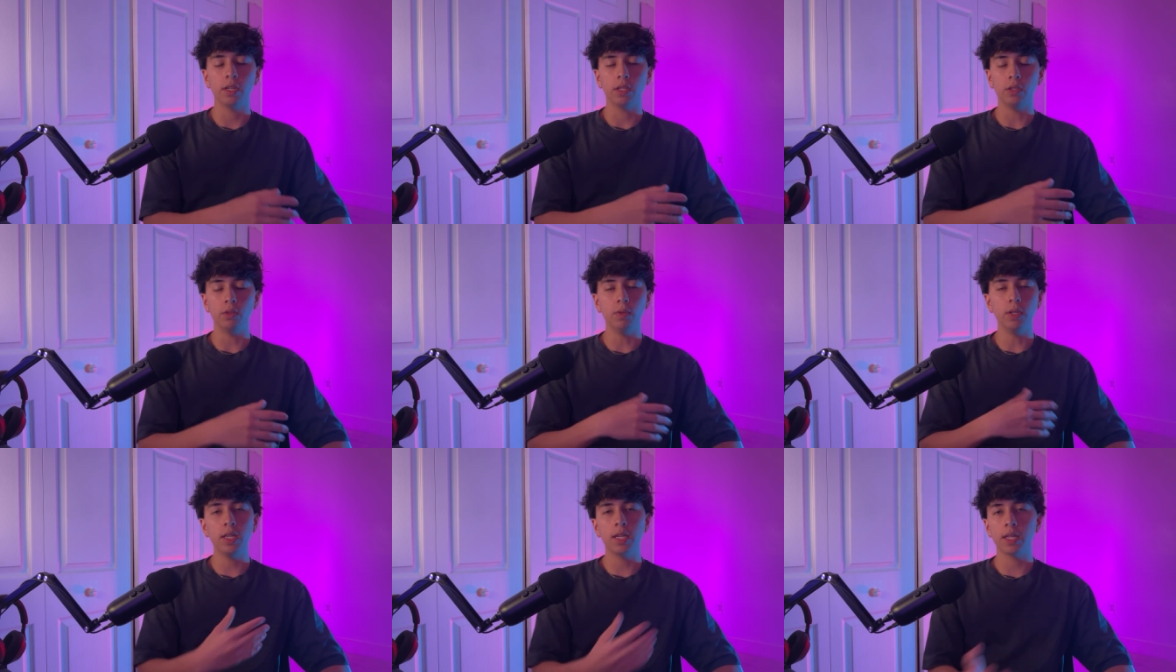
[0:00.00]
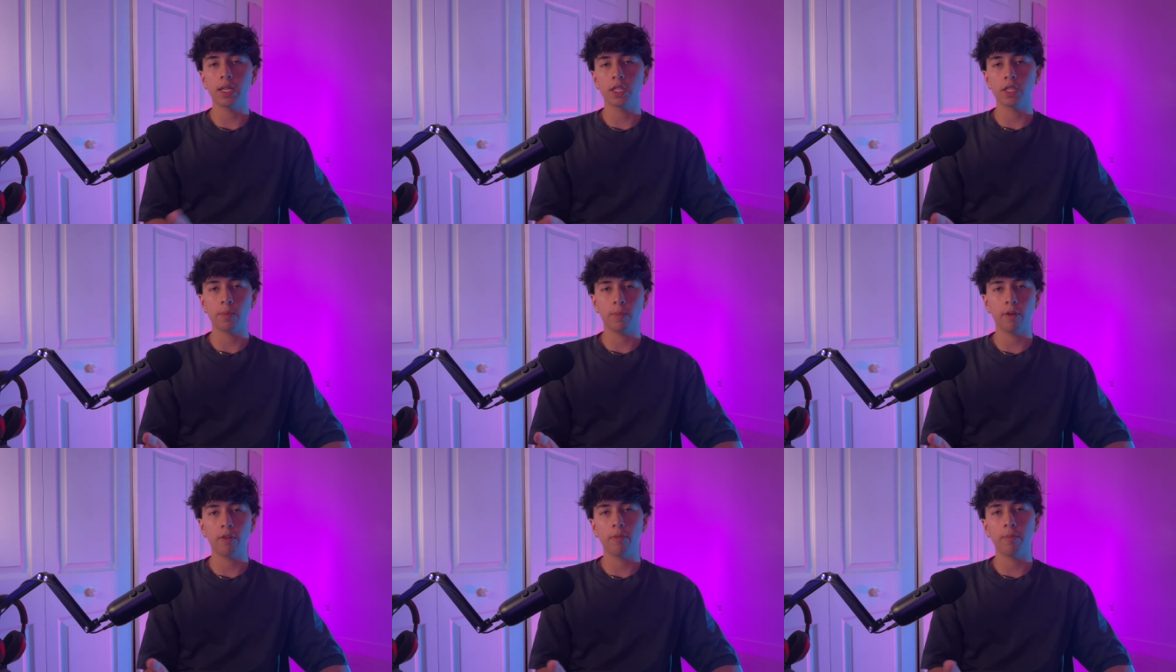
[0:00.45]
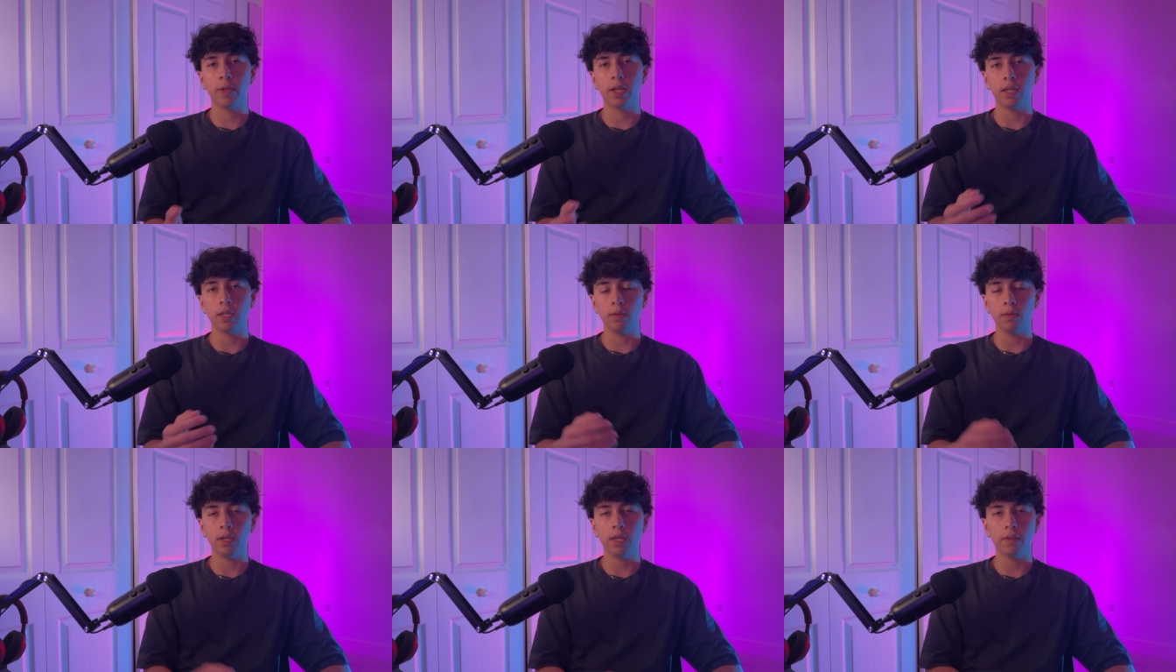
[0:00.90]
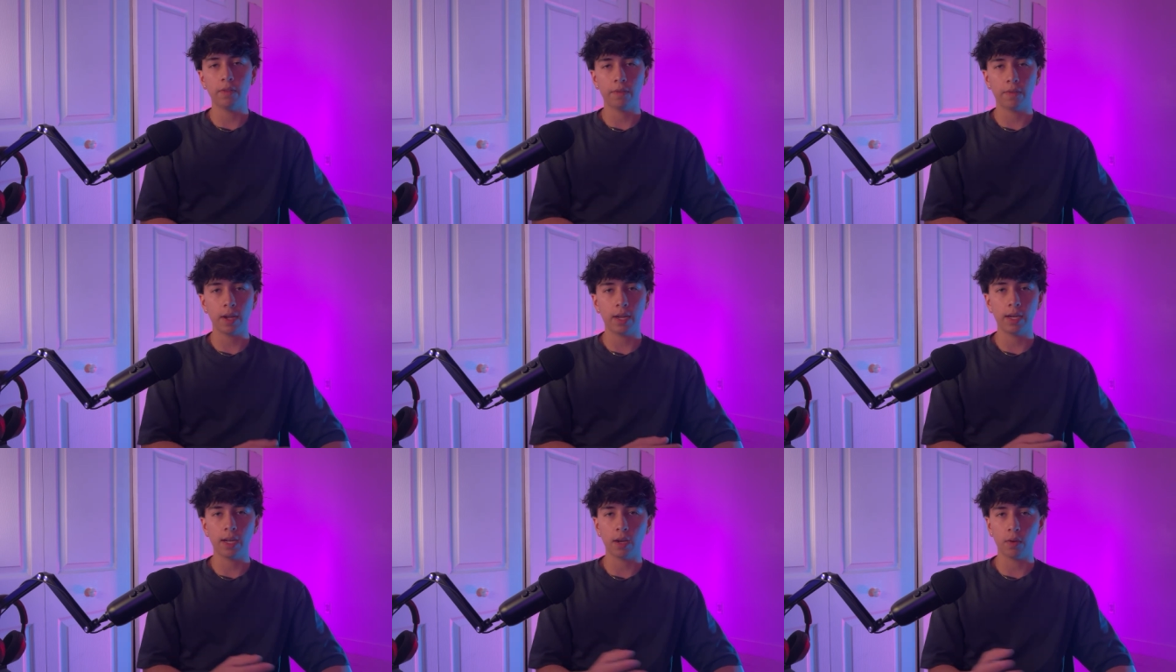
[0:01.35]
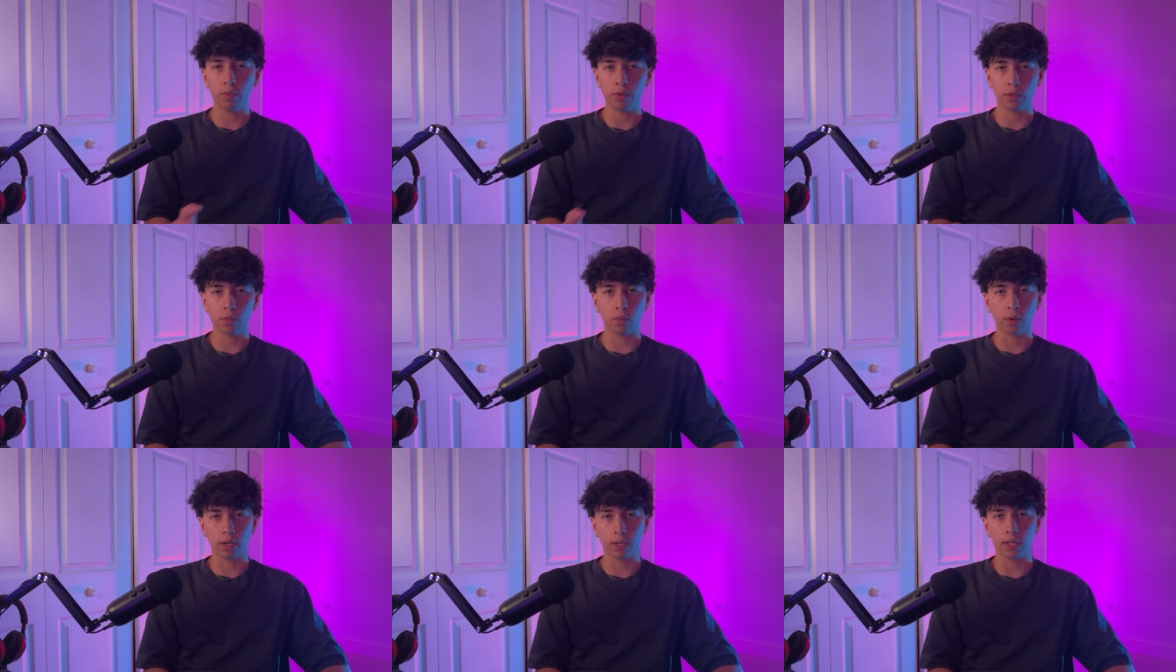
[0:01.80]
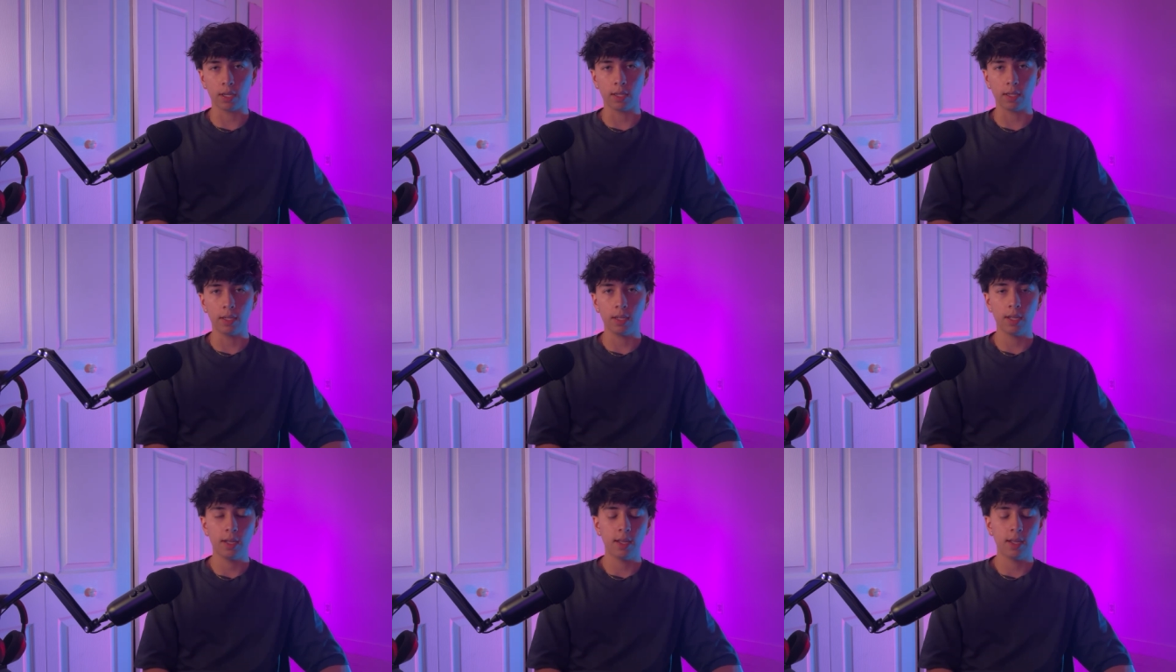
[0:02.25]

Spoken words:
You need to experiment and you need to find out what's working.